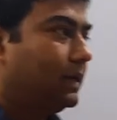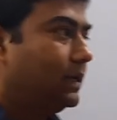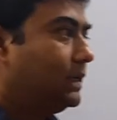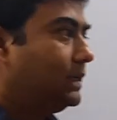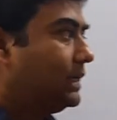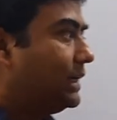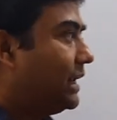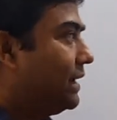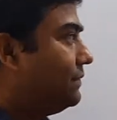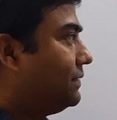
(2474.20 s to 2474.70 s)

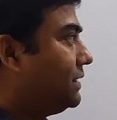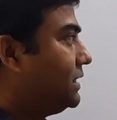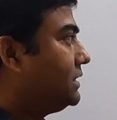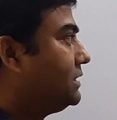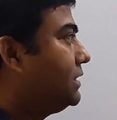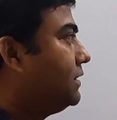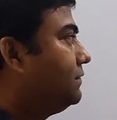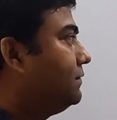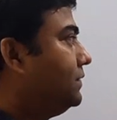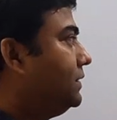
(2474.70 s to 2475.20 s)
In
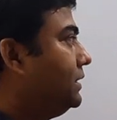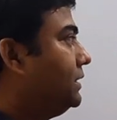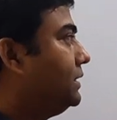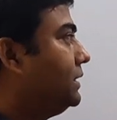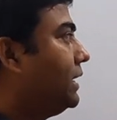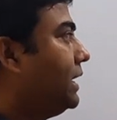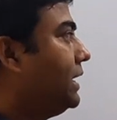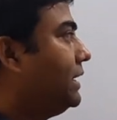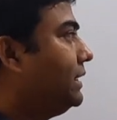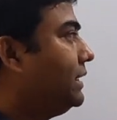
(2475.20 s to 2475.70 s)
gravitational
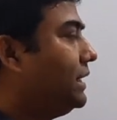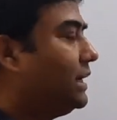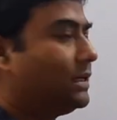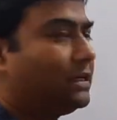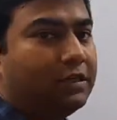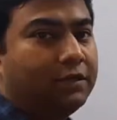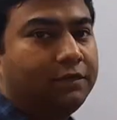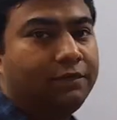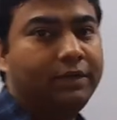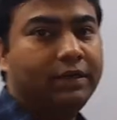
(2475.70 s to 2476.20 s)
field and
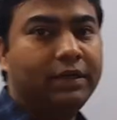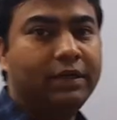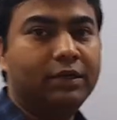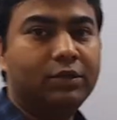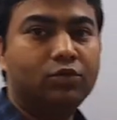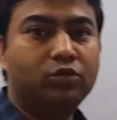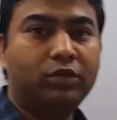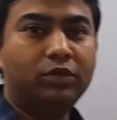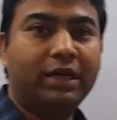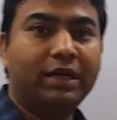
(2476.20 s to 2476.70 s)
electric
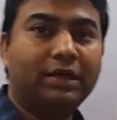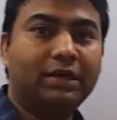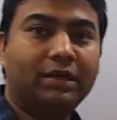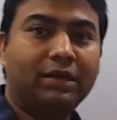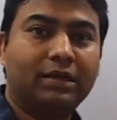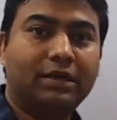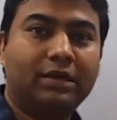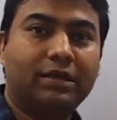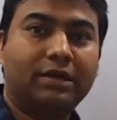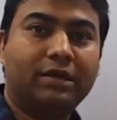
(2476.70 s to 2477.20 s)
field, you
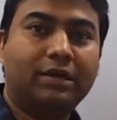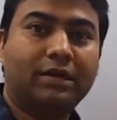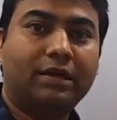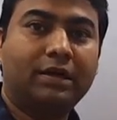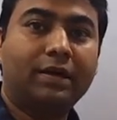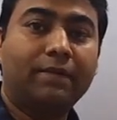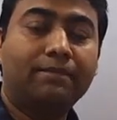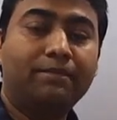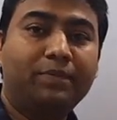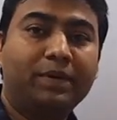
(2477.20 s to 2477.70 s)
can
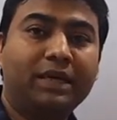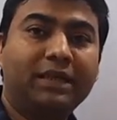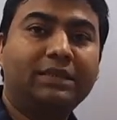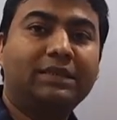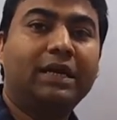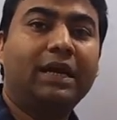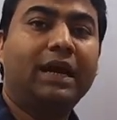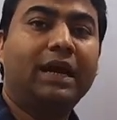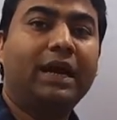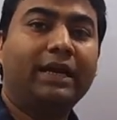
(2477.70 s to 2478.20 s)
compare
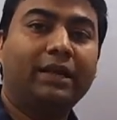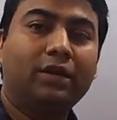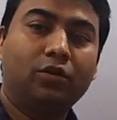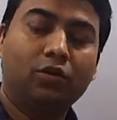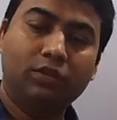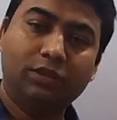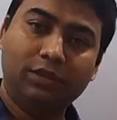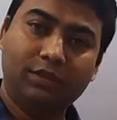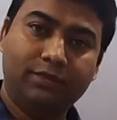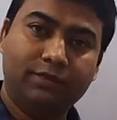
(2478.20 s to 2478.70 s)
the
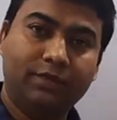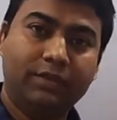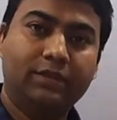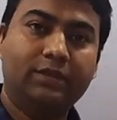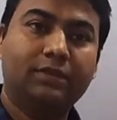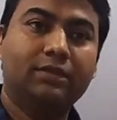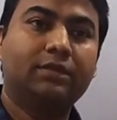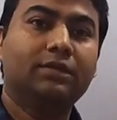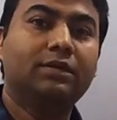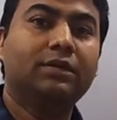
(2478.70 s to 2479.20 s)
analogy
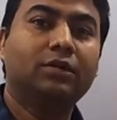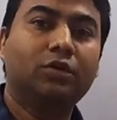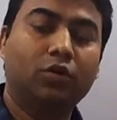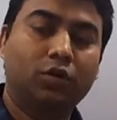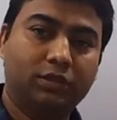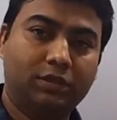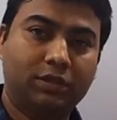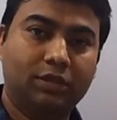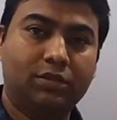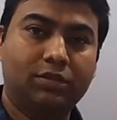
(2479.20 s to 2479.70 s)
with
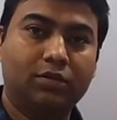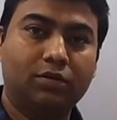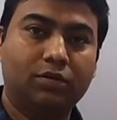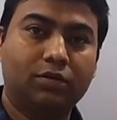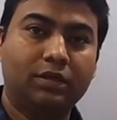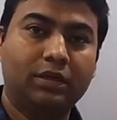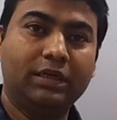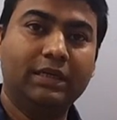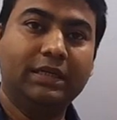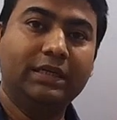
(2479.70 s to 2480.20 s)
Gauss's law
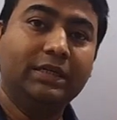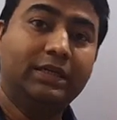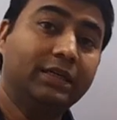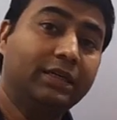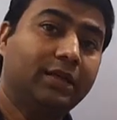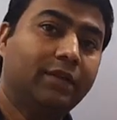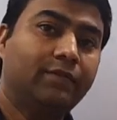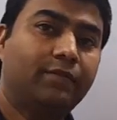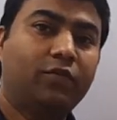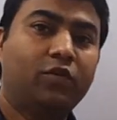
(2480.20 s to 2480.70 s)
in
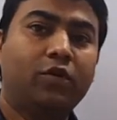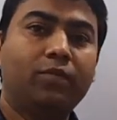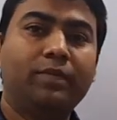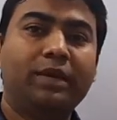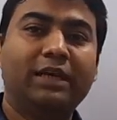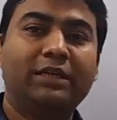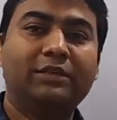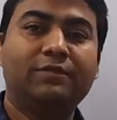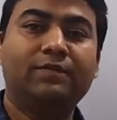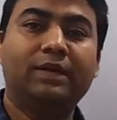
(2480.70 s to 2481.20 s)
integral
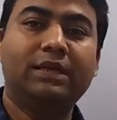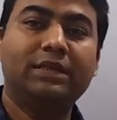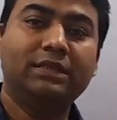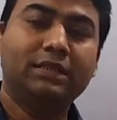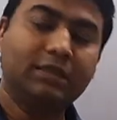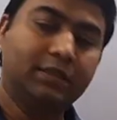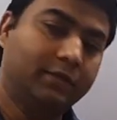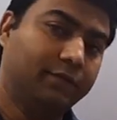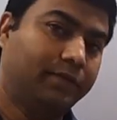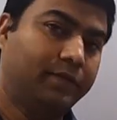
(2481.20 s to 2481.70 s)
form as well as
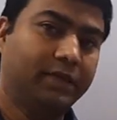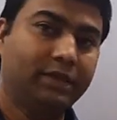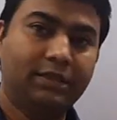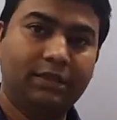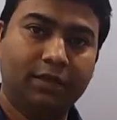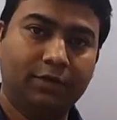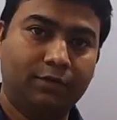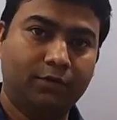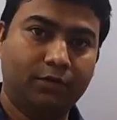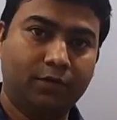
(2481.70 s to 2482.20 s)
in
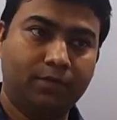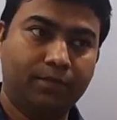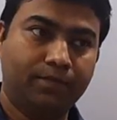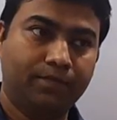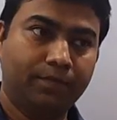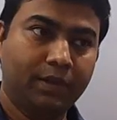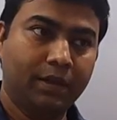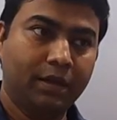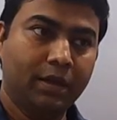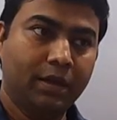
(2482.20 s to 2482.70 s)
differential form.
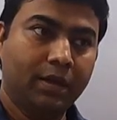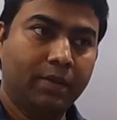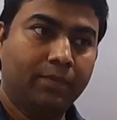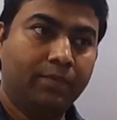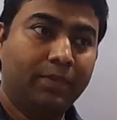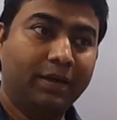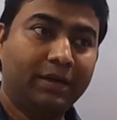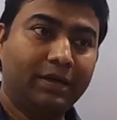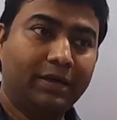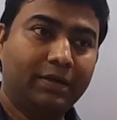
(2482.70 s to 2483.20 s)

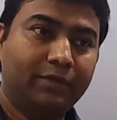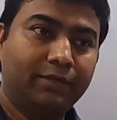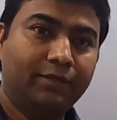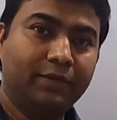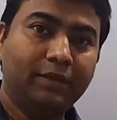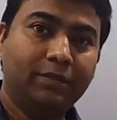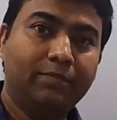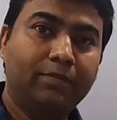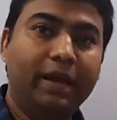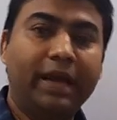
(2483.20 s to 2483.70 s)
But
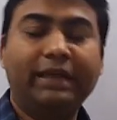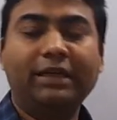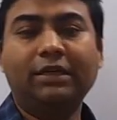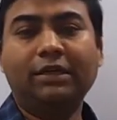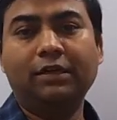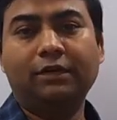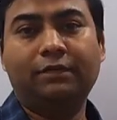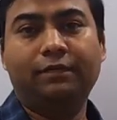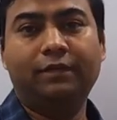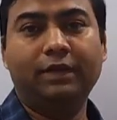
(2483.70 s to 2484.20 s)
with
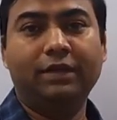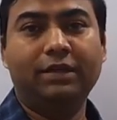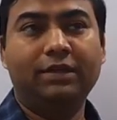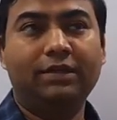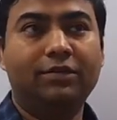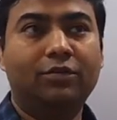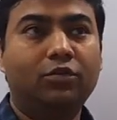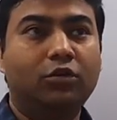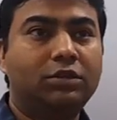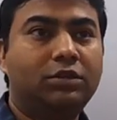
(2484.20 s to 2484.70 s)
magnetic
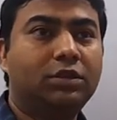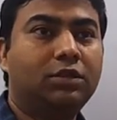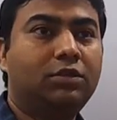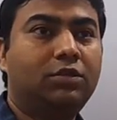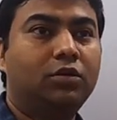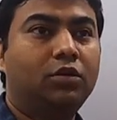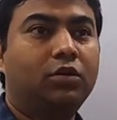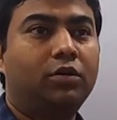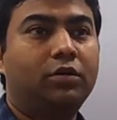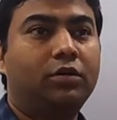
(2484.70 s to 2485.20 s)
field,
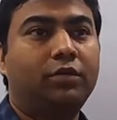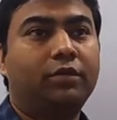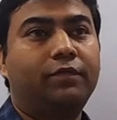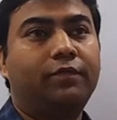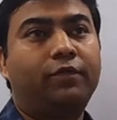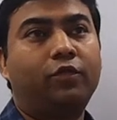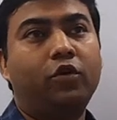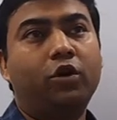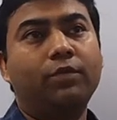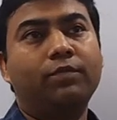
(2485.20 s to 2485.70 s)
Gauss's law,
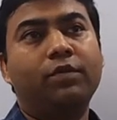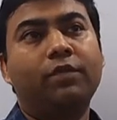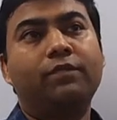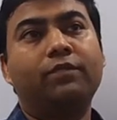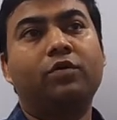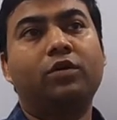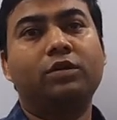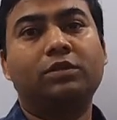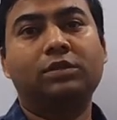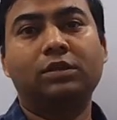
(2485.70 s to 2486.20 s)
form
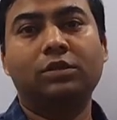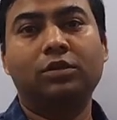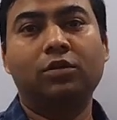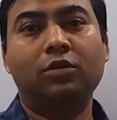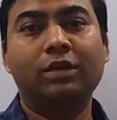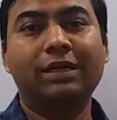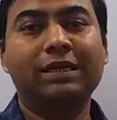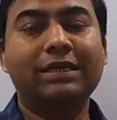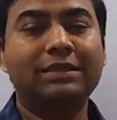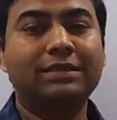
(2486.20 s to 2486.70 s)
of Gauss's
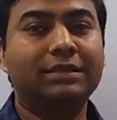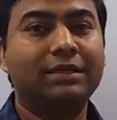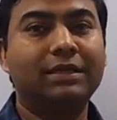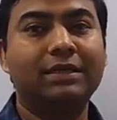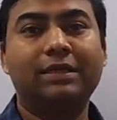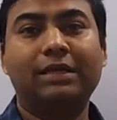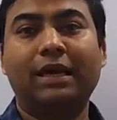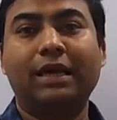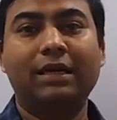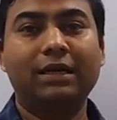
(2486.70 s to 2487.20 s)
law is
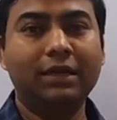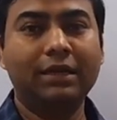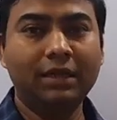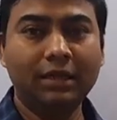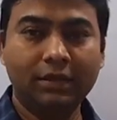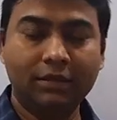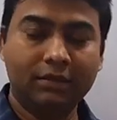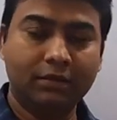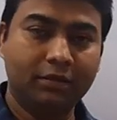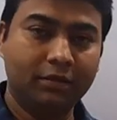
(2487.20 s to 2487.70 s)

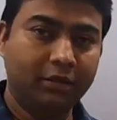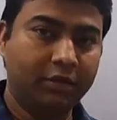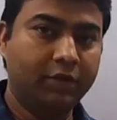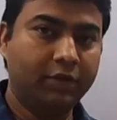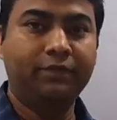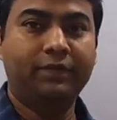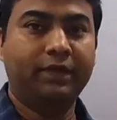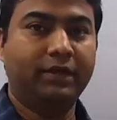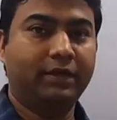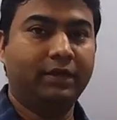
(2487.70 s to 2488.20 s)
entirely
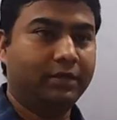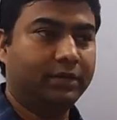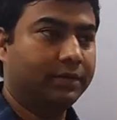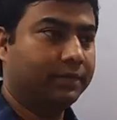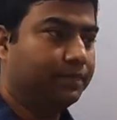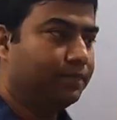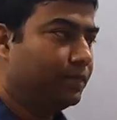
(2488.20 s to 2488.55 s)
different.